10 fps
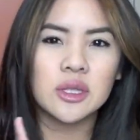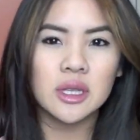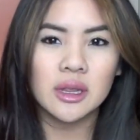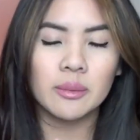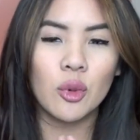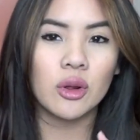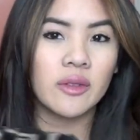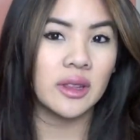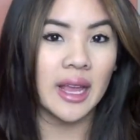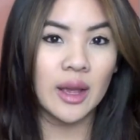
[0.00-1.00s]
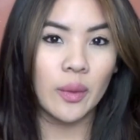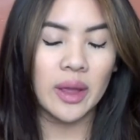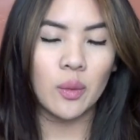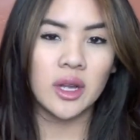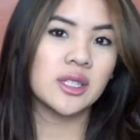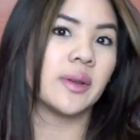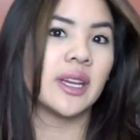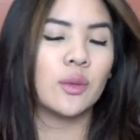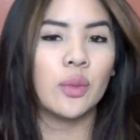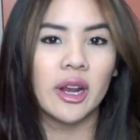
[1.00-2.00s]
one's a more of a lightweight one, so I
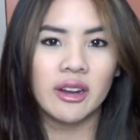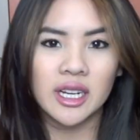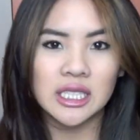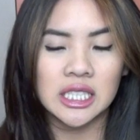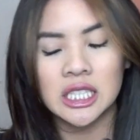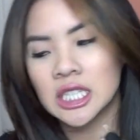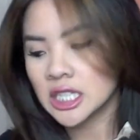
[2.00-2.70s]
can wear it,